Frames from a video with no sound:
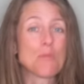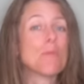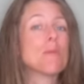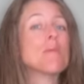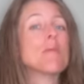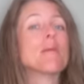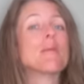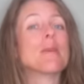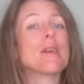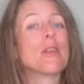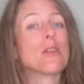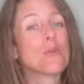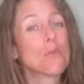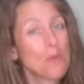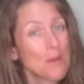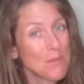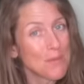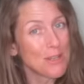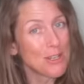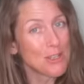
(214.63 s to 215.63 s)
but maybe other
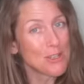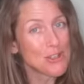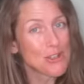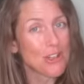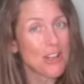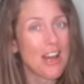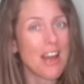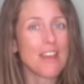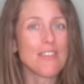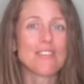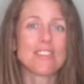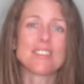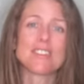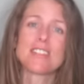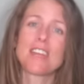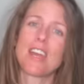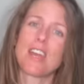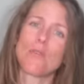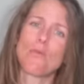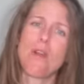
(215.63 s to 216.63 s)
women in your life that
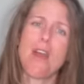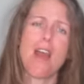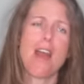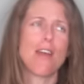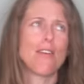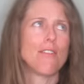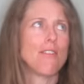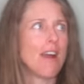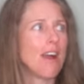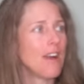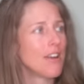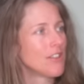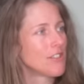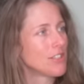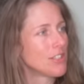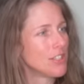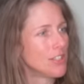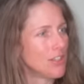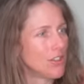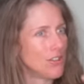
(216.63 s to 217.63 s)
say, wow,
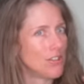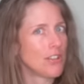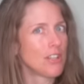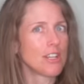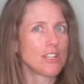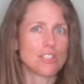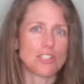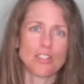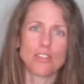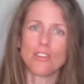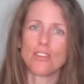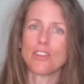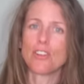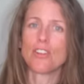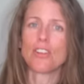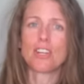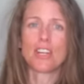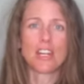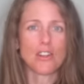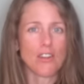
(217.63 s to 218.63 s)
you know, look at you, you're
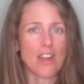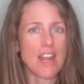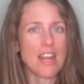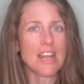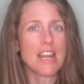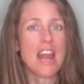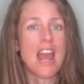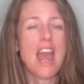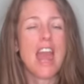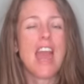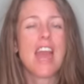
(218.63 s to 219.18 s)
looking great.